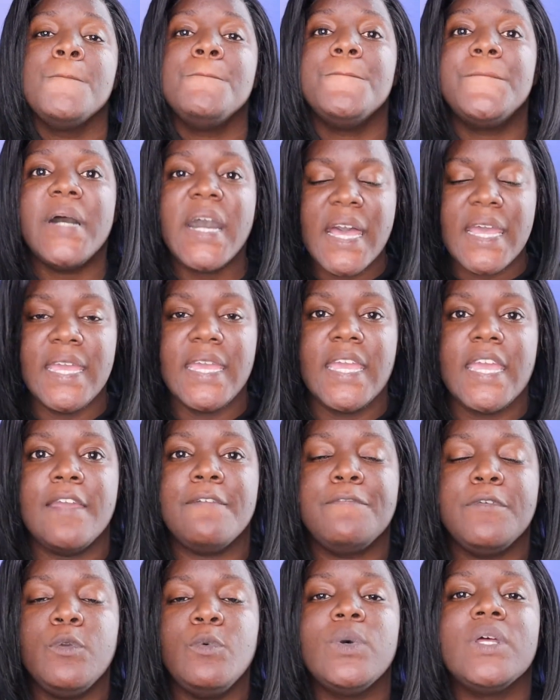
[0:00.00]
But
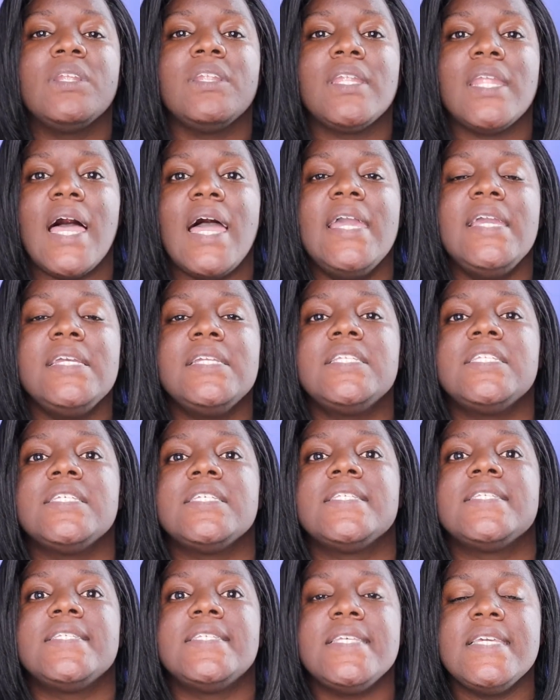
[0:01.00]
if you would like to
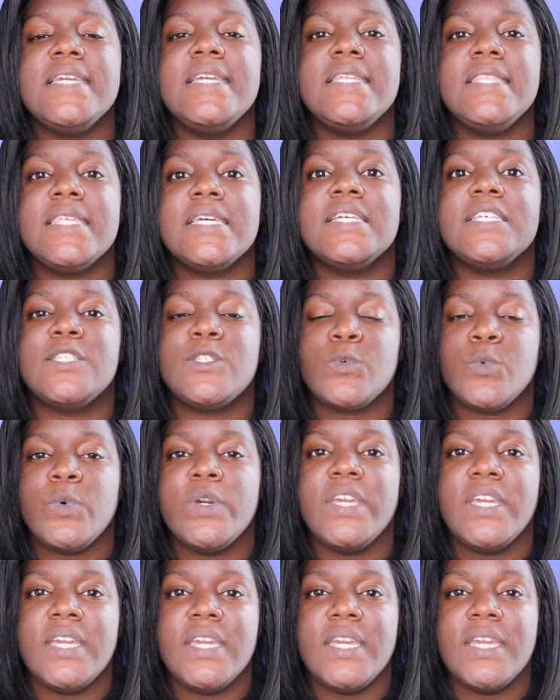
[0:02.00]
see this
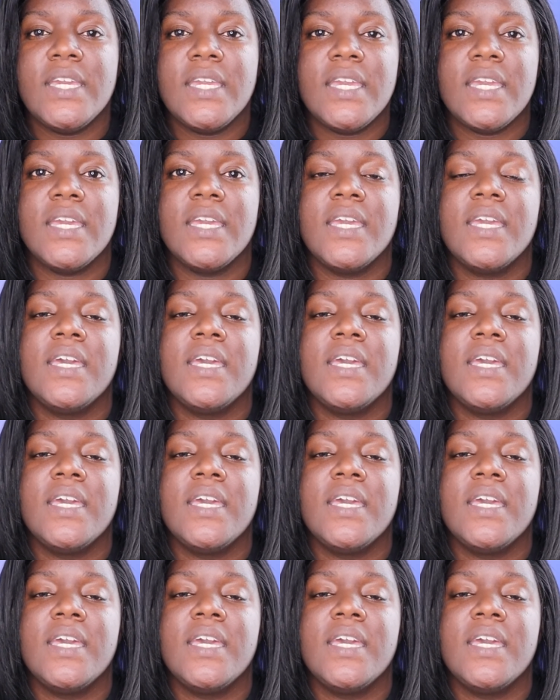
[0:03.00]
wig